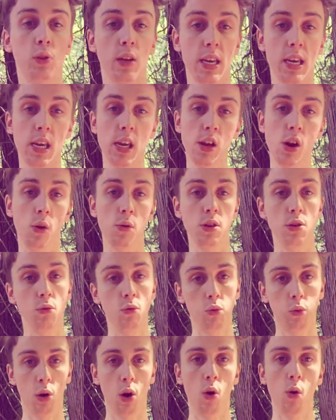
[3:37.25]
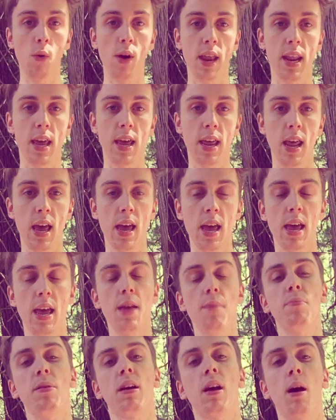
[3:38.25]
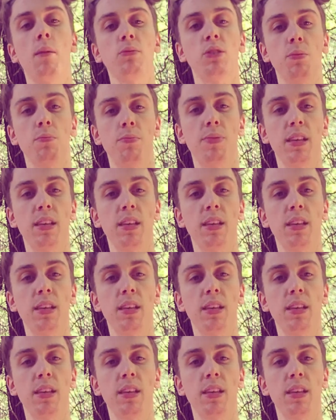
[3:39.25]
You know, you grow and it, it becomes a,